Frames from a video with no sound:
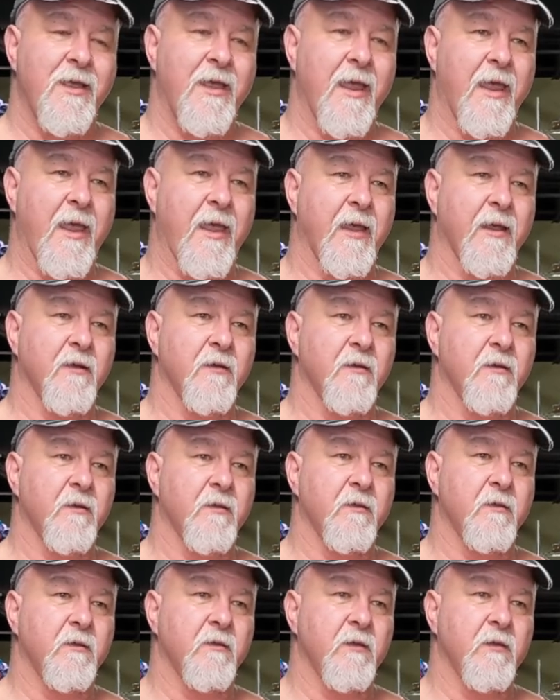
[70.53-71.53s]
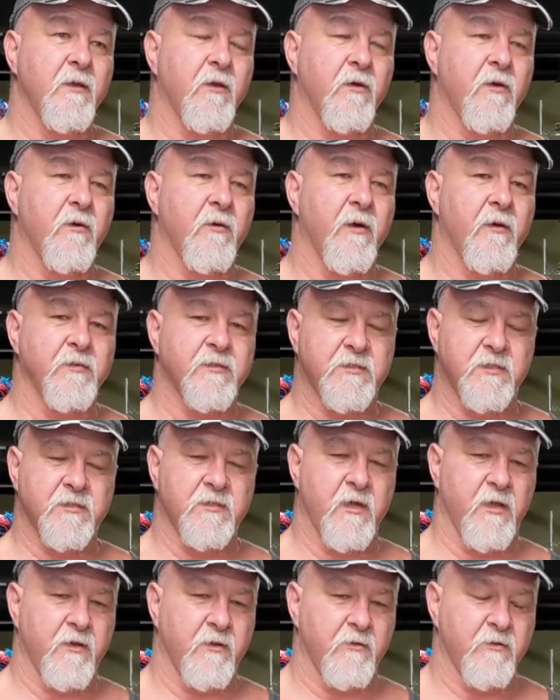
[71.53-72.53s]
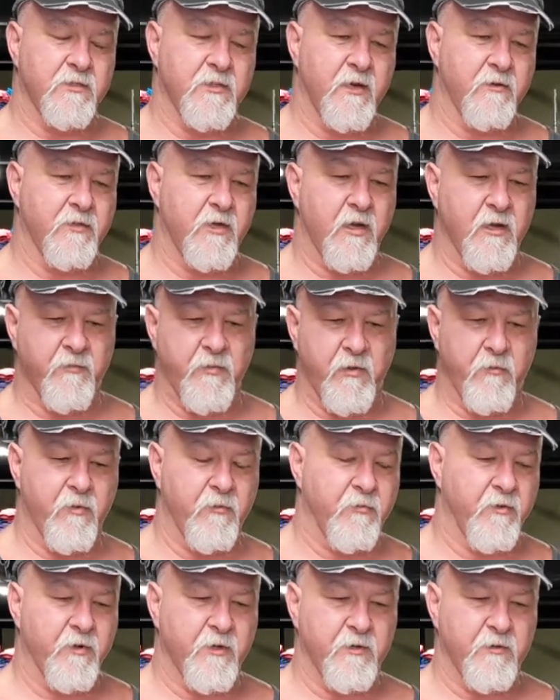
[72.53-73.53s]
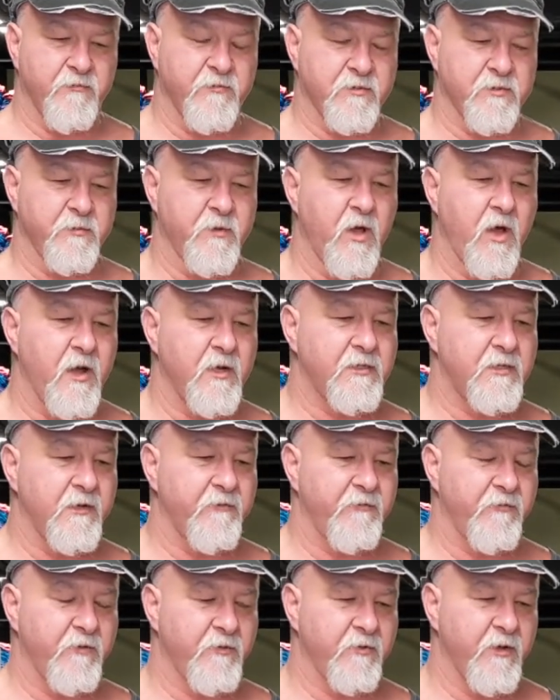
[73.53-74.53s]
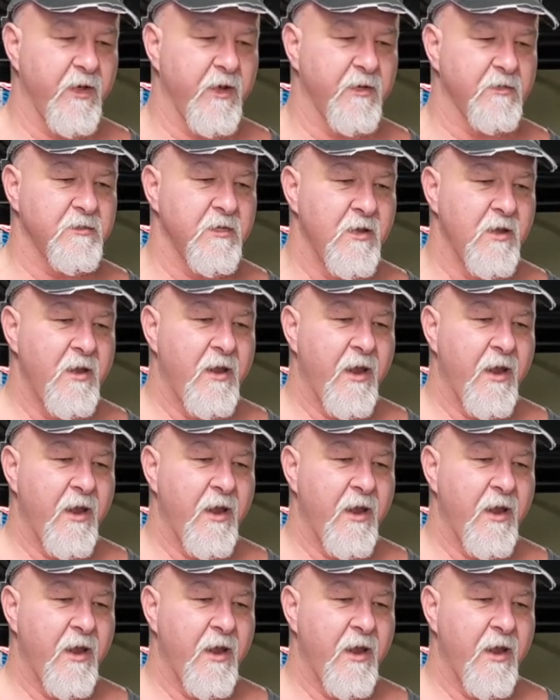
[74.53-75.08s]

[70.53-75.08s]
And, you know, I was just like Lewis and I were talking about what we're going to do for some content for you guys.